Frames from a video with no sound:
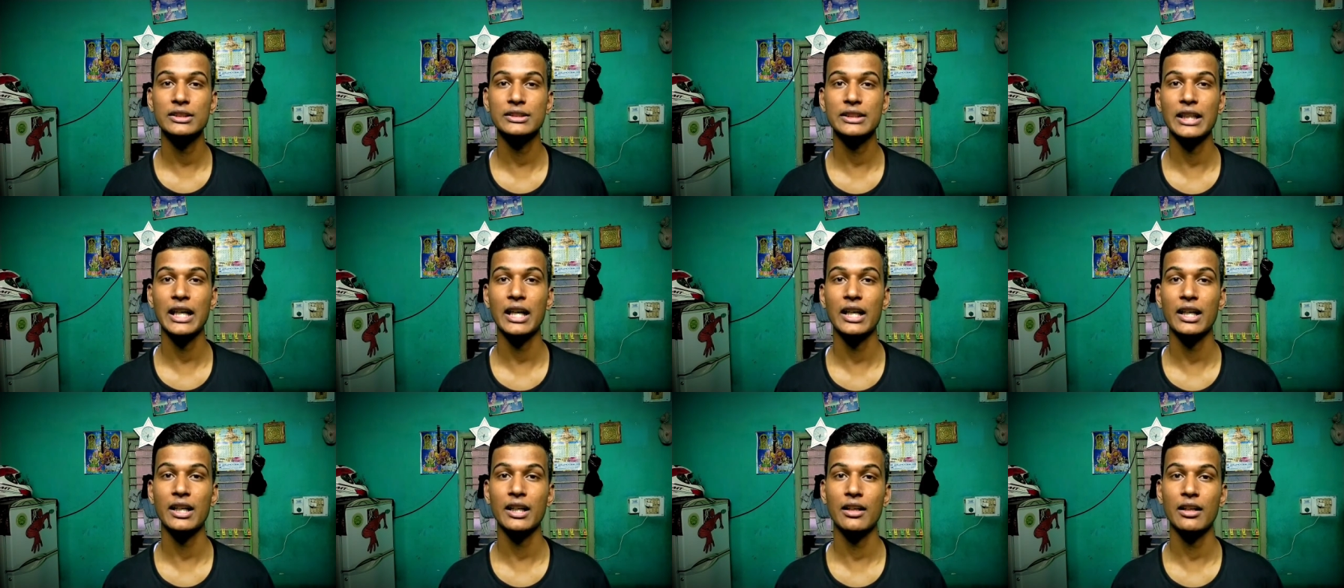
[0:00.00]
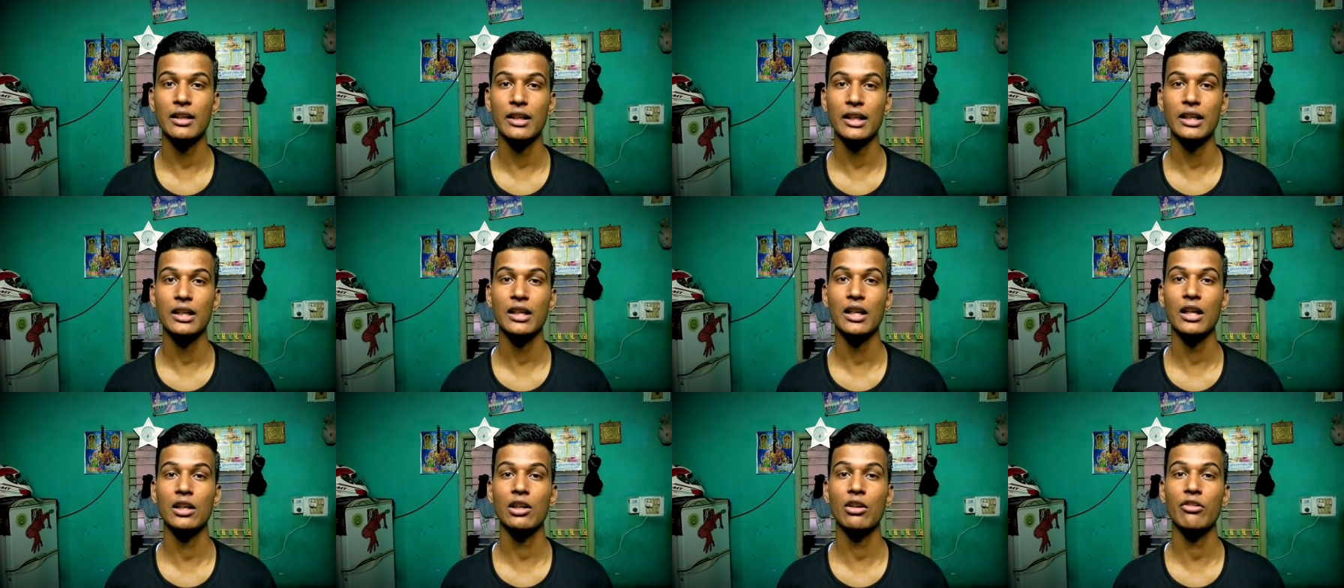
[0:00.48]
S had a
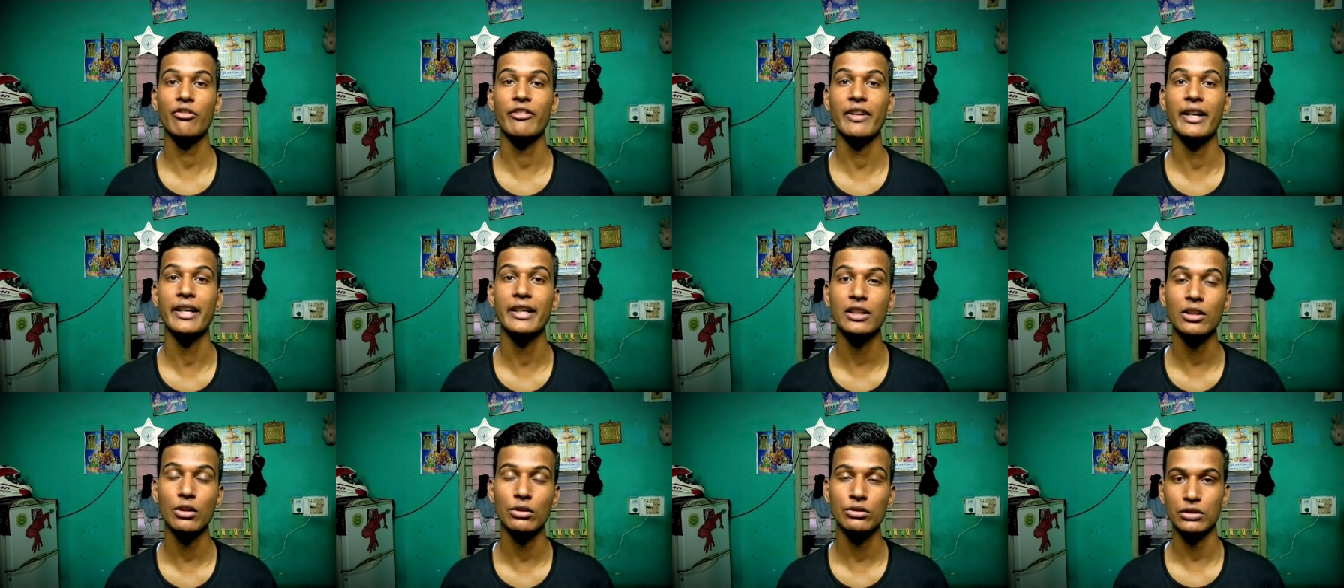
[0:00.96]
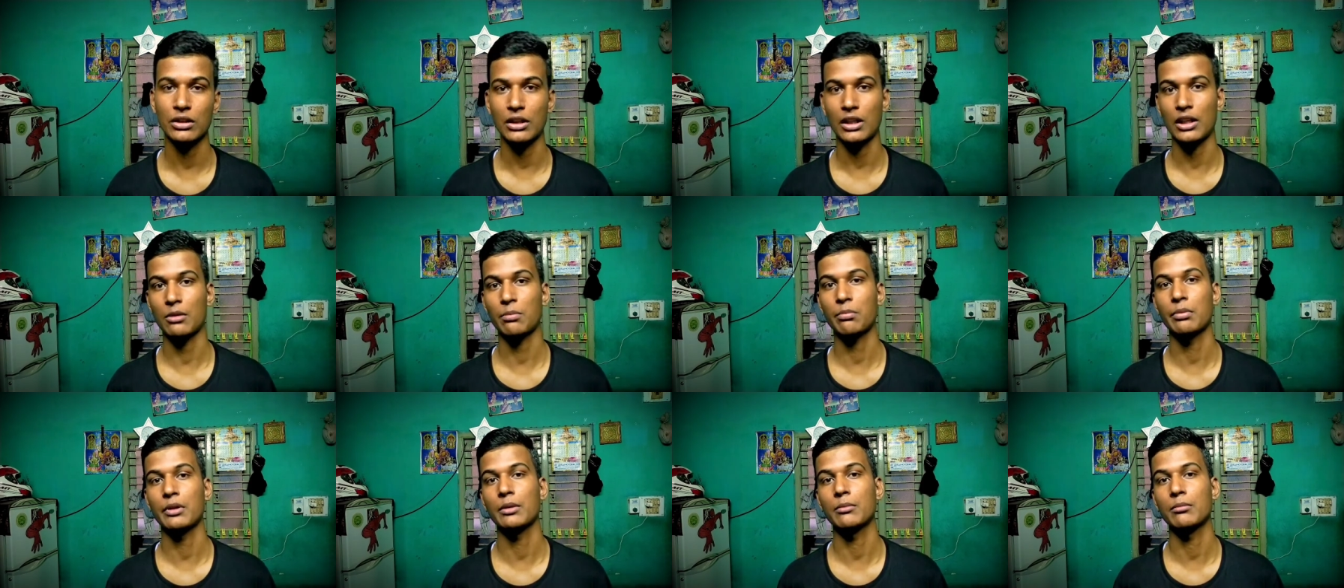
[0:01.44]
red line of eight thousand
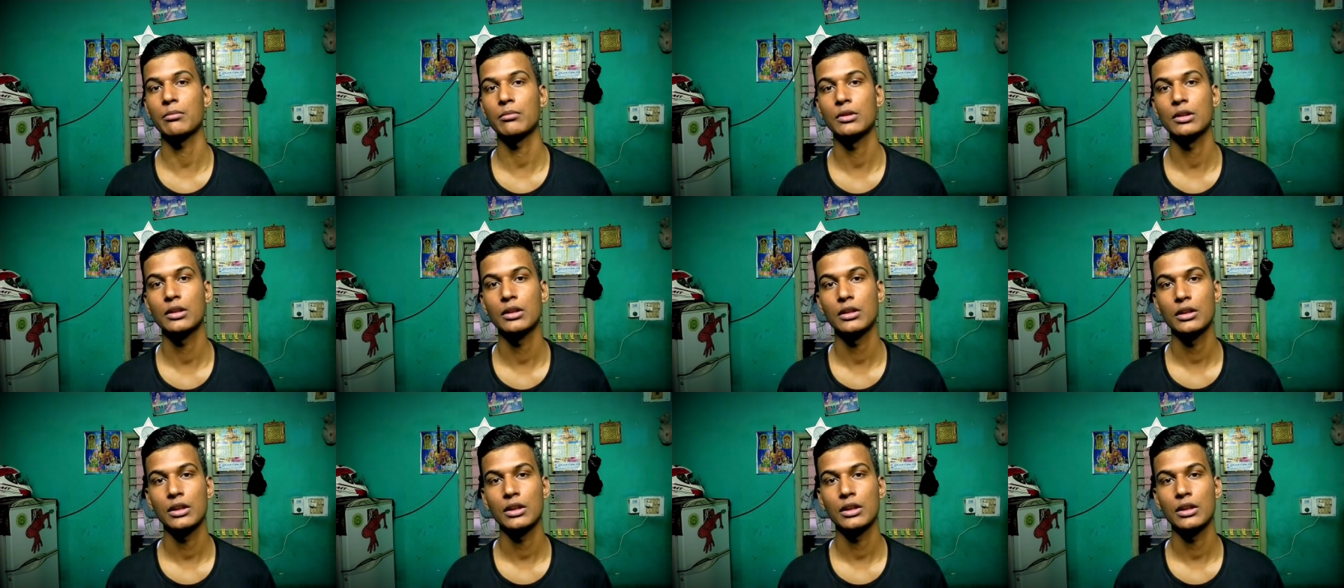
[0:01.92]
R P M.